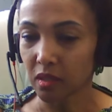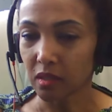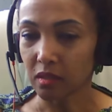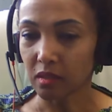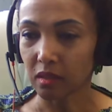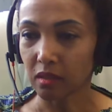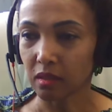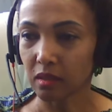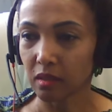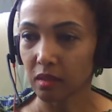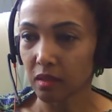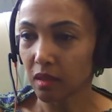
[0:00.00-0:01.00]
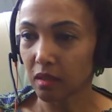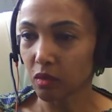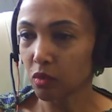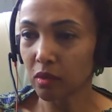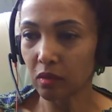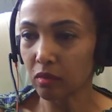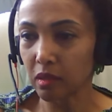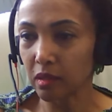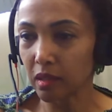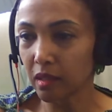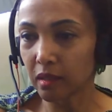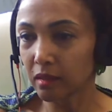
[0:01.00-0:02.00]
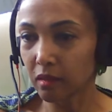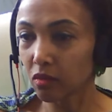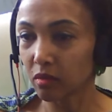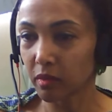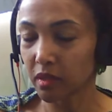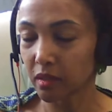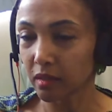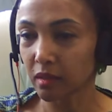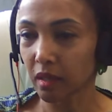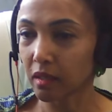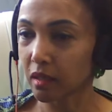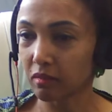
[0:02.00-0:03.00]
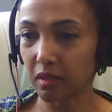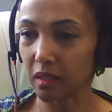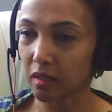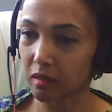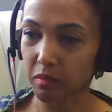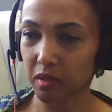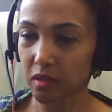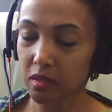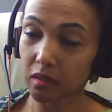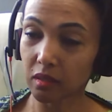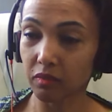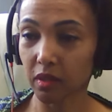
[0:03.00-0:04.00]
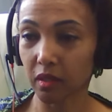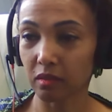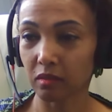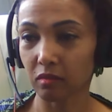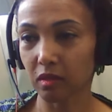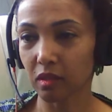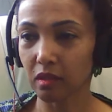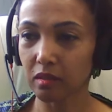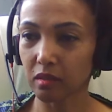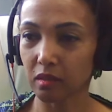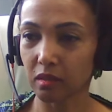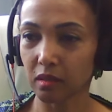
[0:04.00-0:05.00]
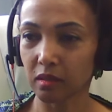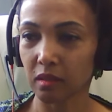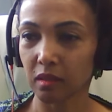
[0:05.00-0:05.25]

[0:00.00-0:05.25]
He said, yeah, you want only legal document, right? I have legal marriage certificate. What else do you need?